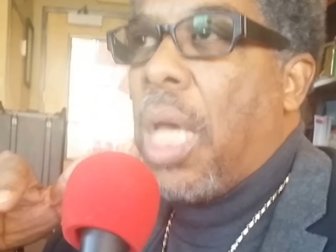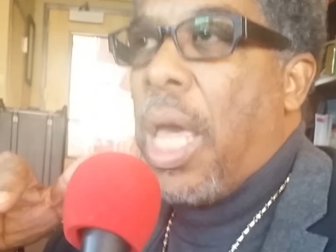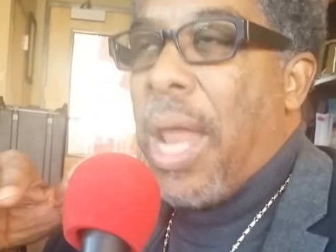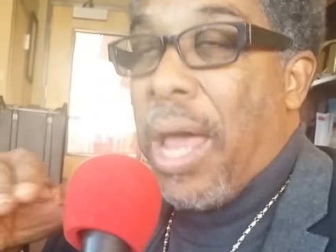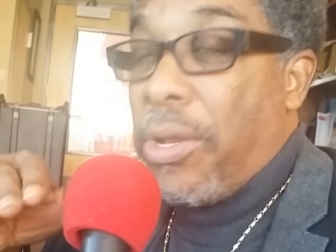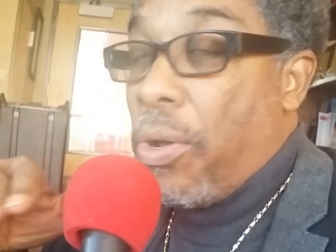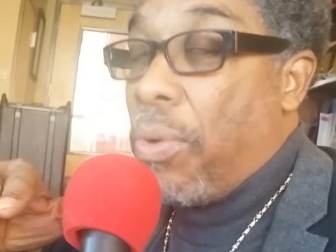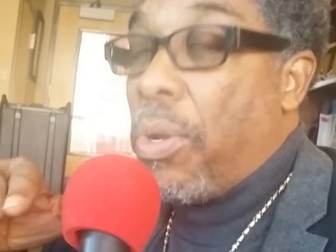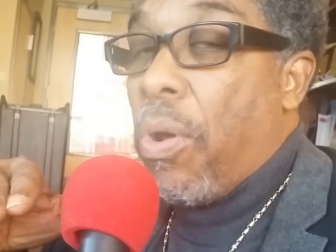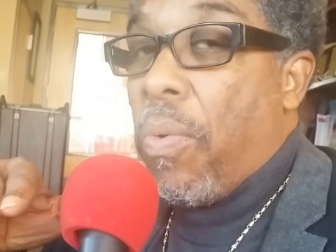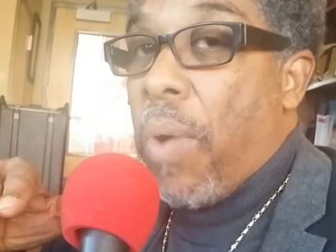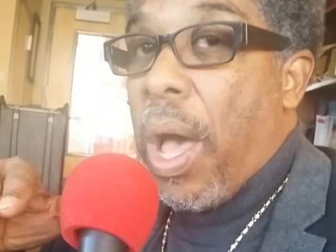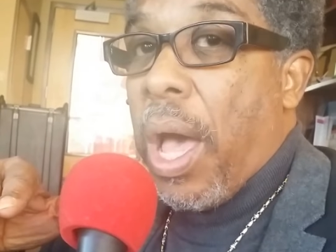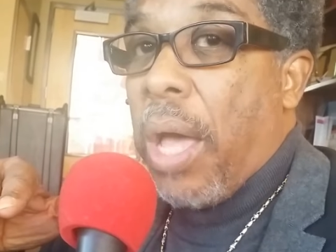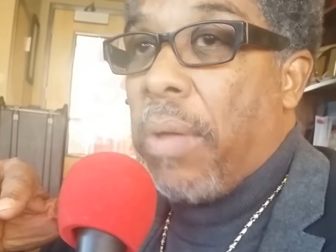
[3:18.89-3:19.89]
and I don't know
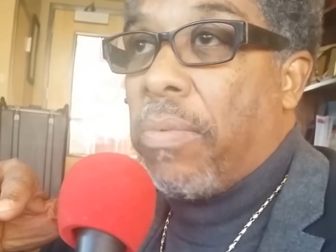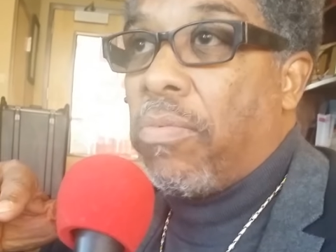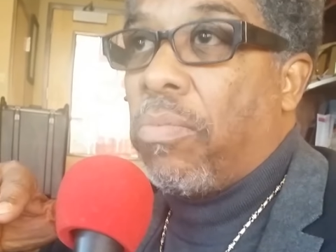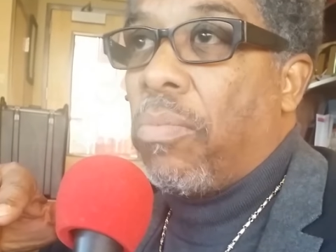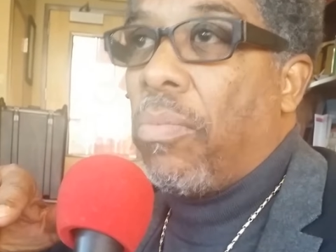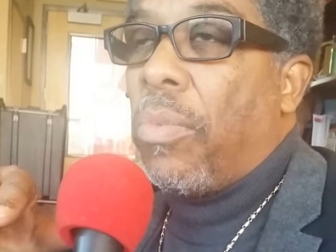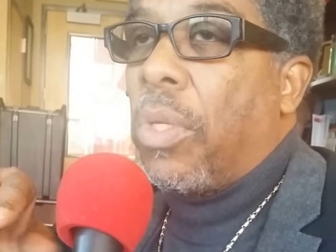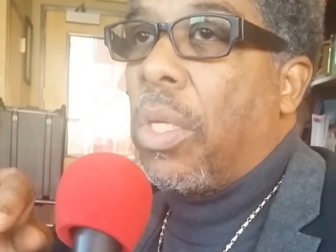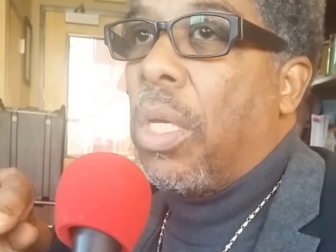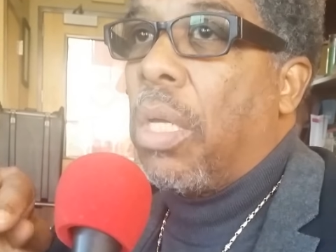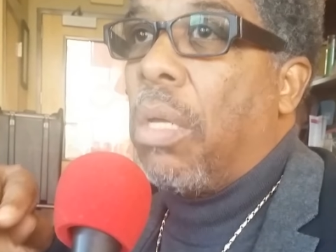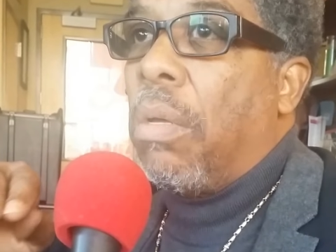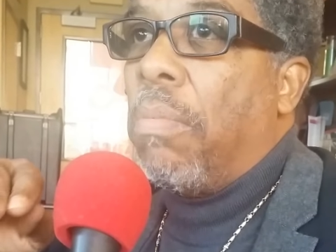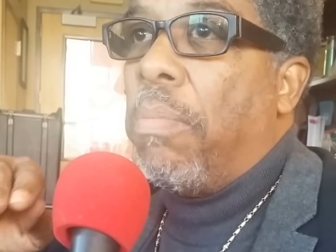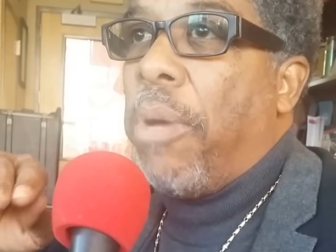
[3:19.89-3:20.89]
why,
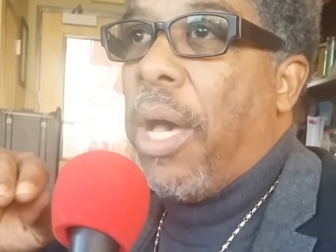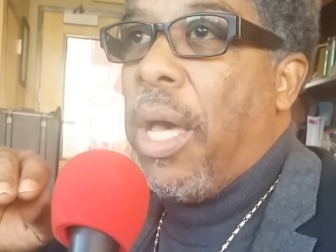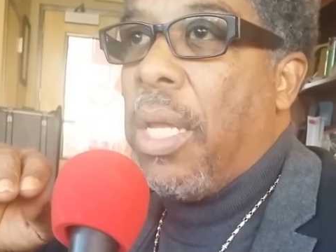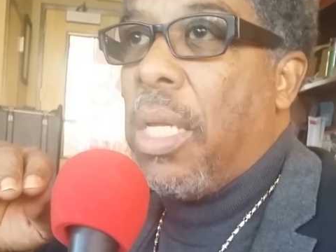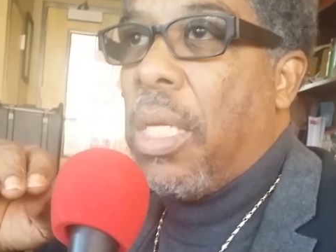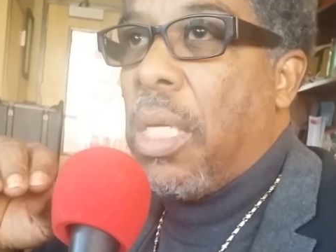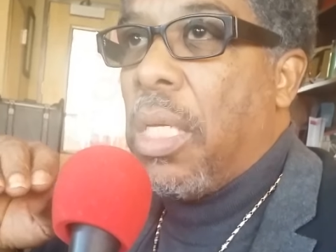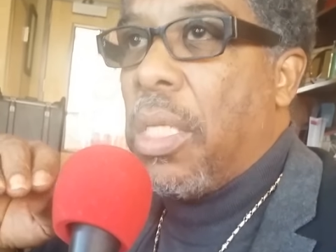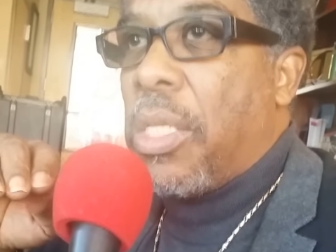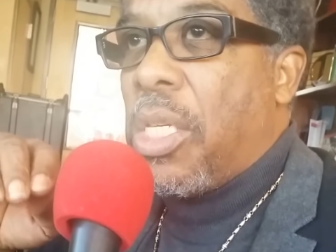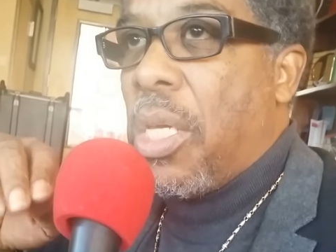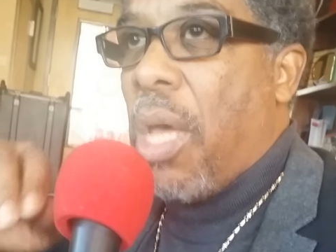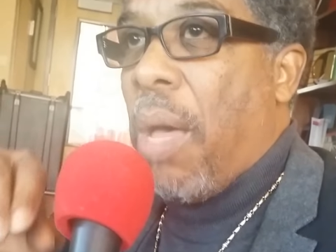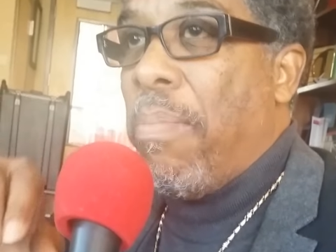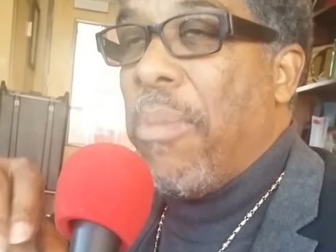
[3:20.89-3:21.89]
but
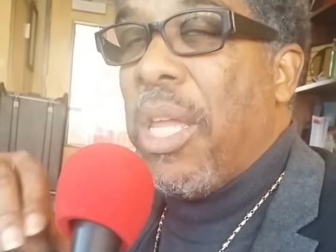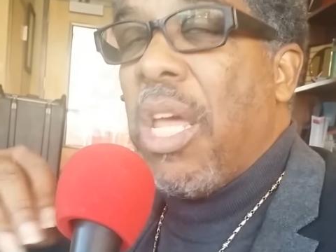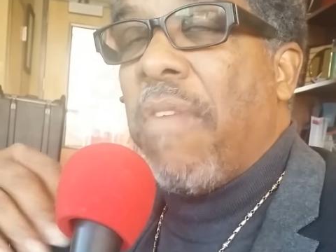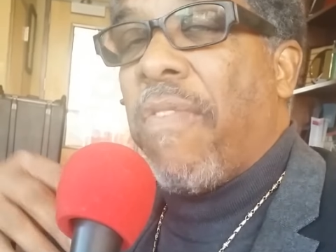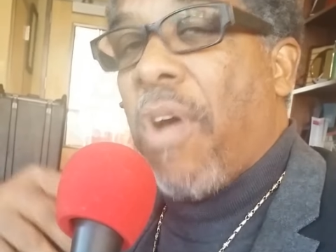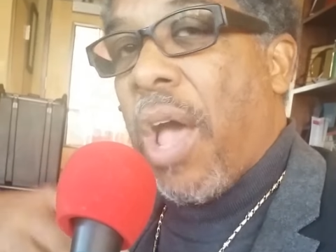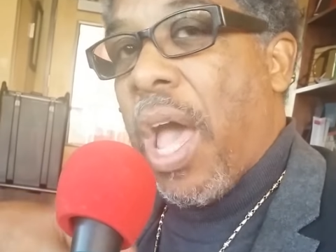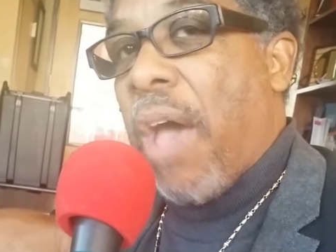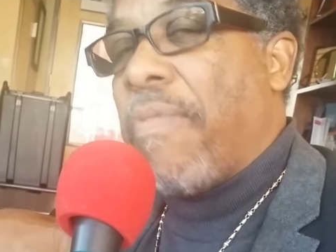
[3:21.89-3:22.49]
many of our